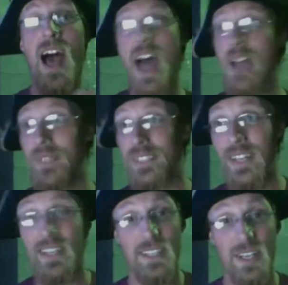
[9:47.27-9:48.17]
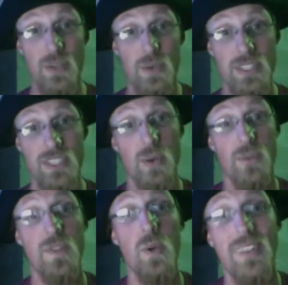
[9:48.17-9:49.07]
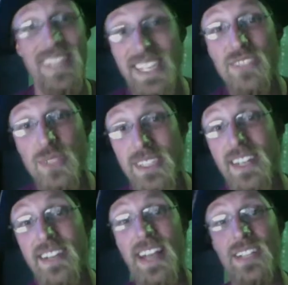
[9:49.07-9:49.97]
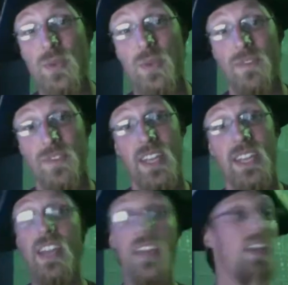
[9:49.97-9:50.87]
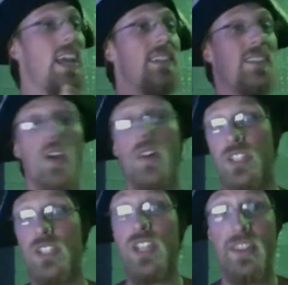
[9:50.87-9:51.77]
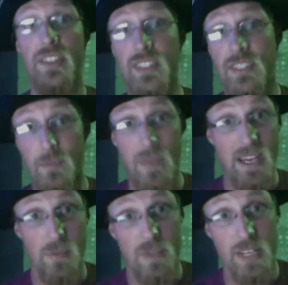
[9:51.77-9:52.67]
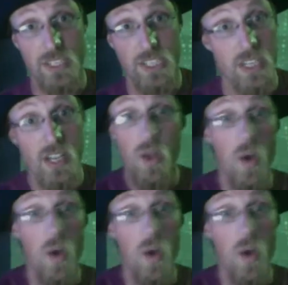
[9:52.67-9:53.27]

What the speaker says: I'm excited to do it. So if you are interested in that sort of thing, it costs nothing to make a prediction.